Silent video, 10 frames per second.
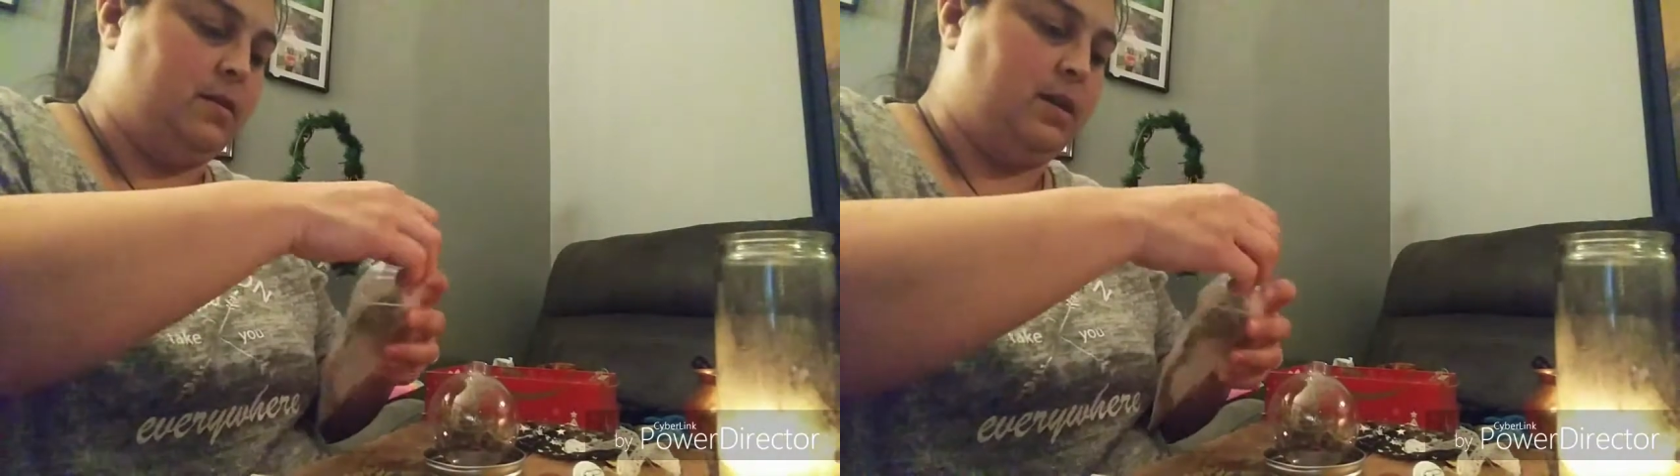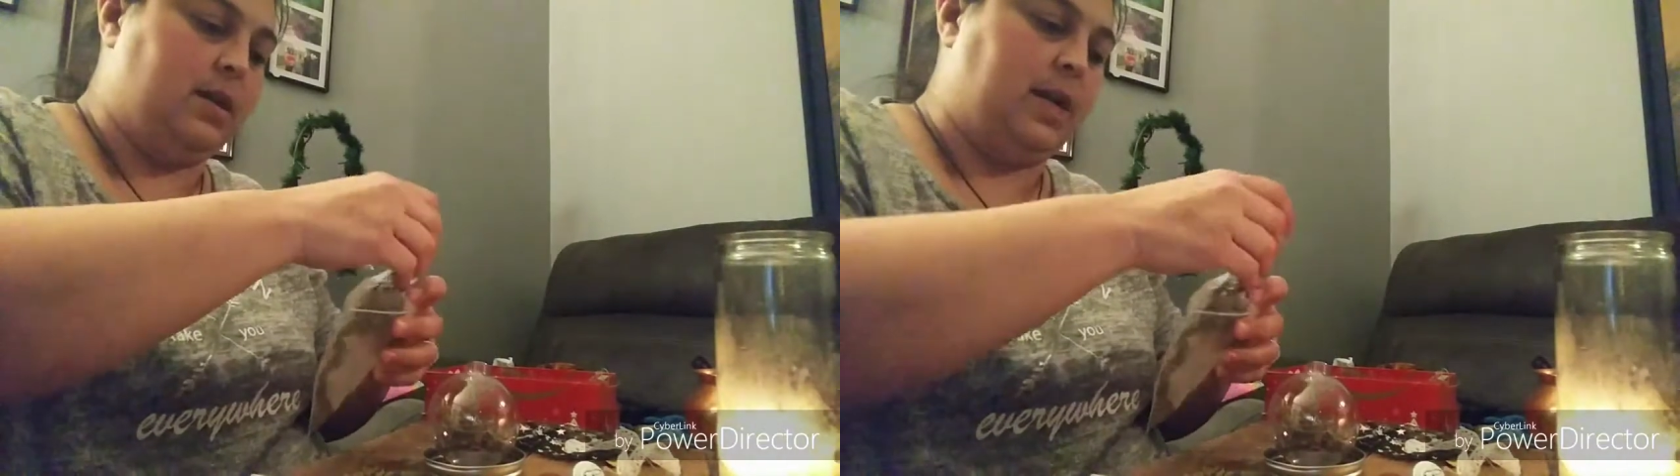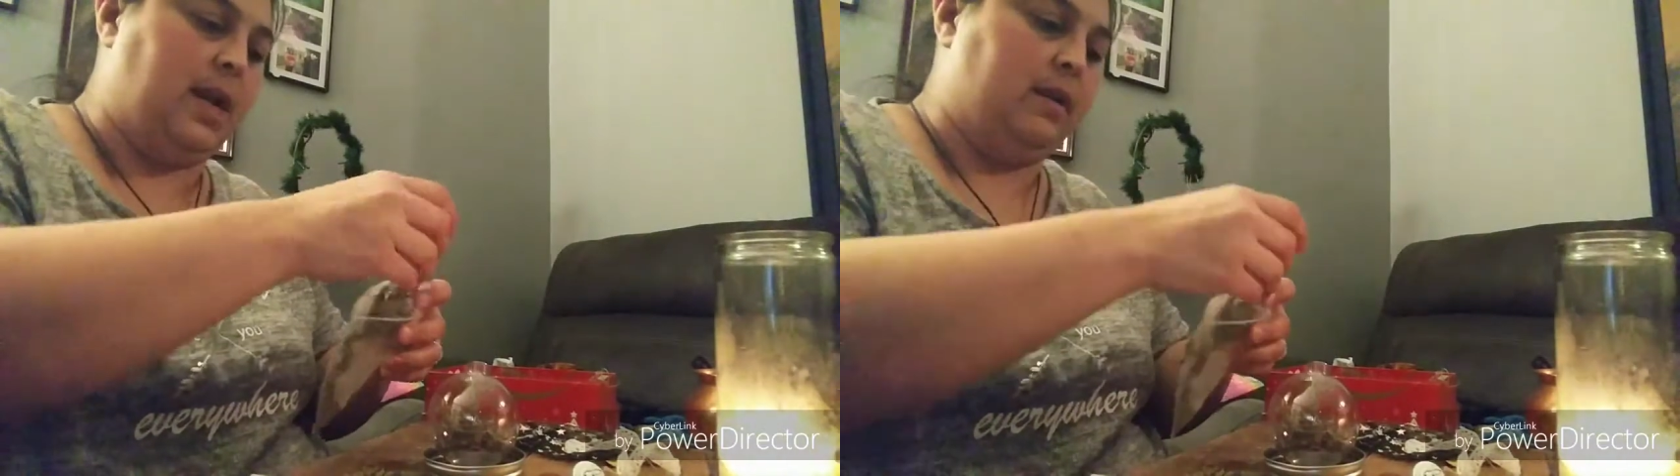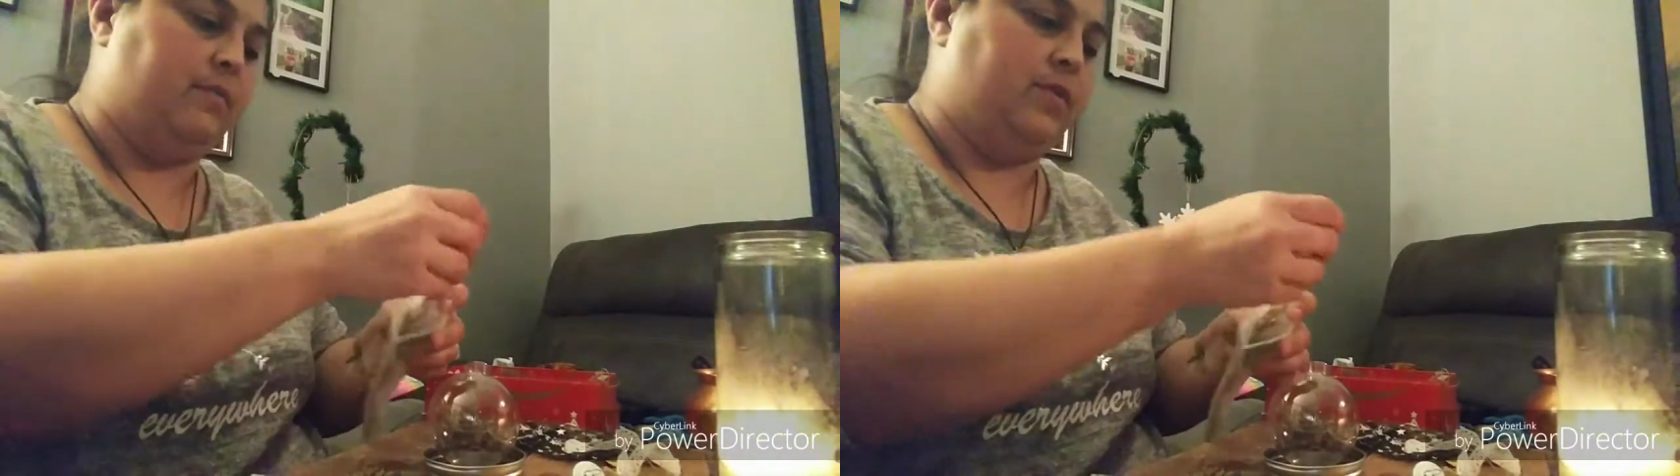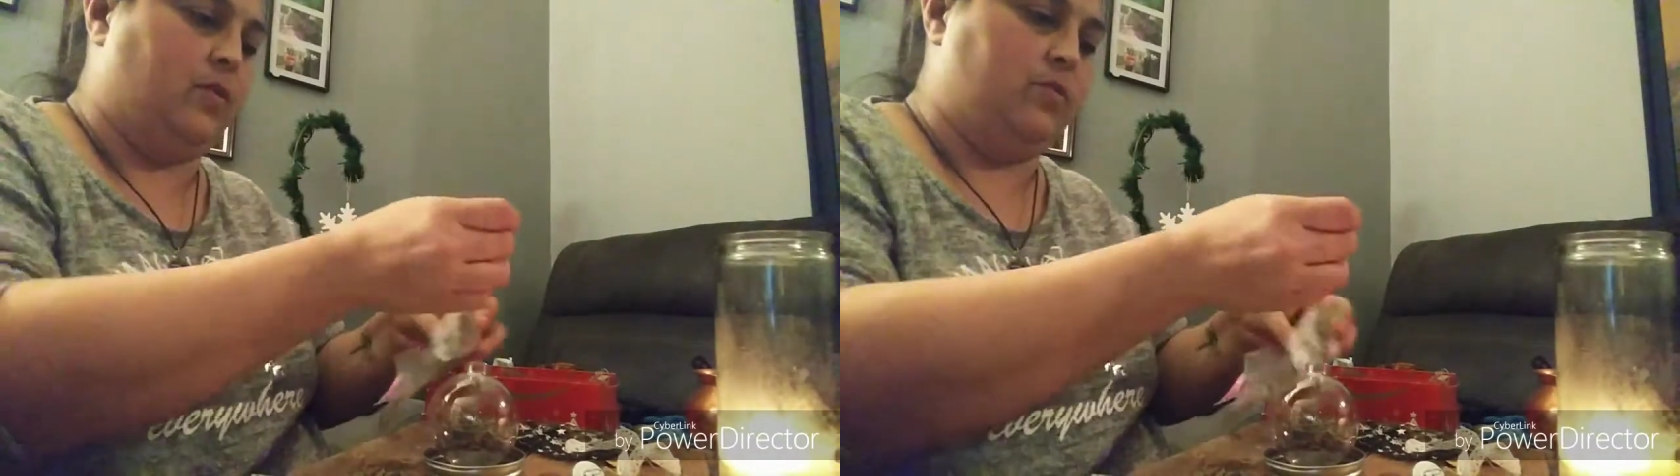Again,
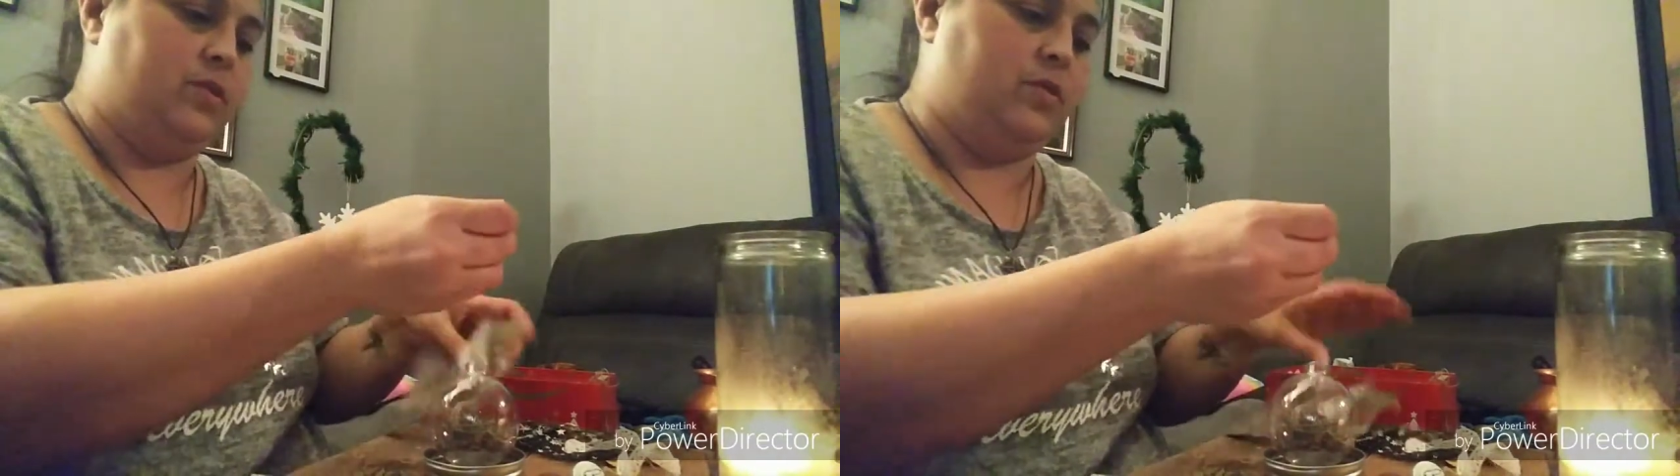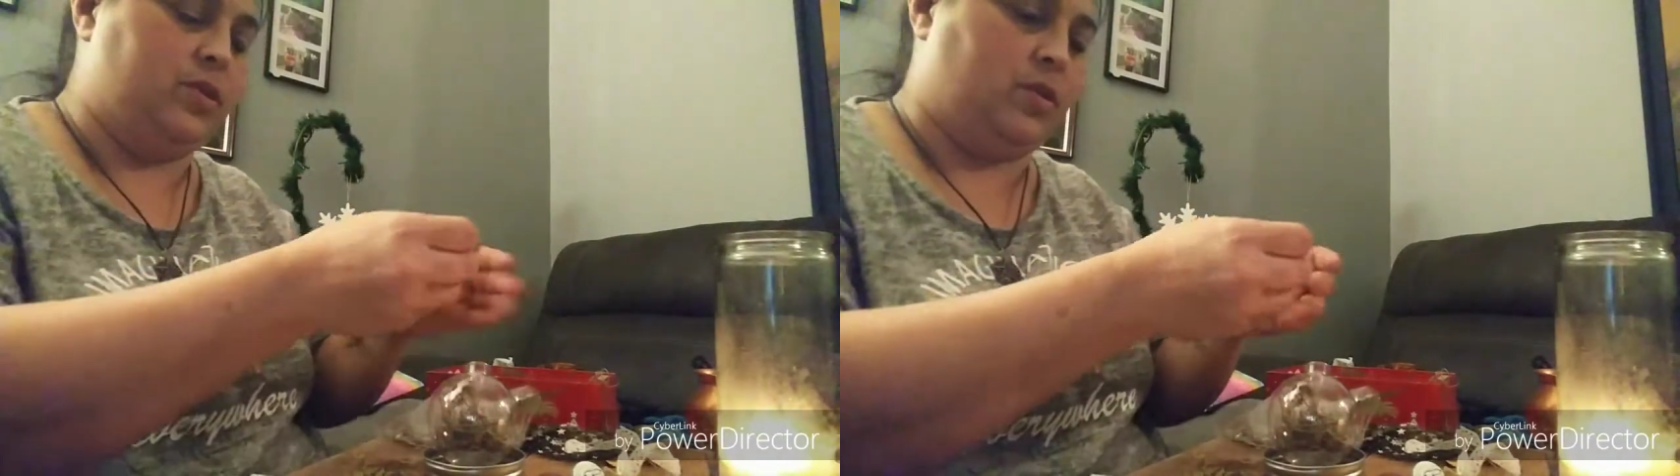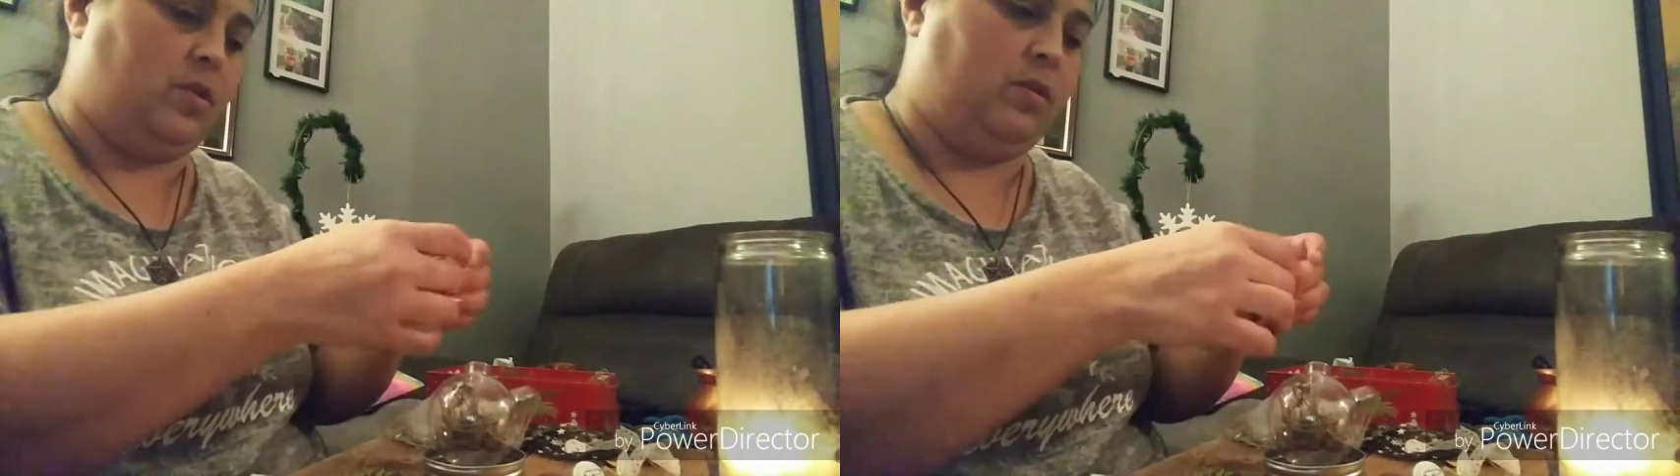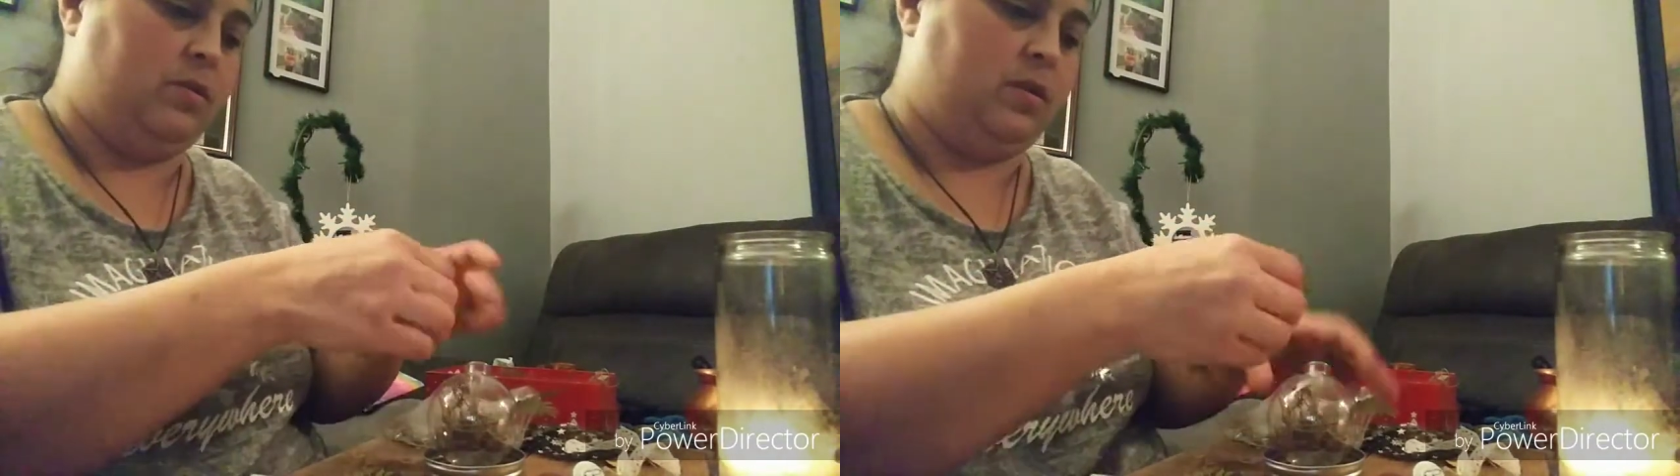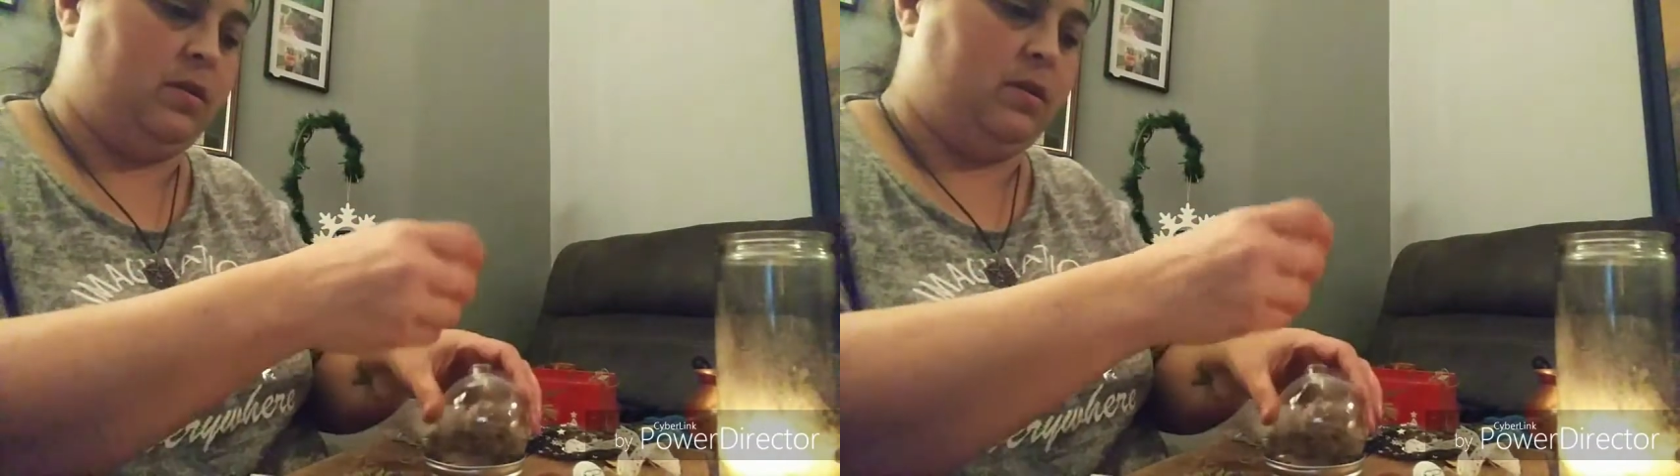if you don't use it all,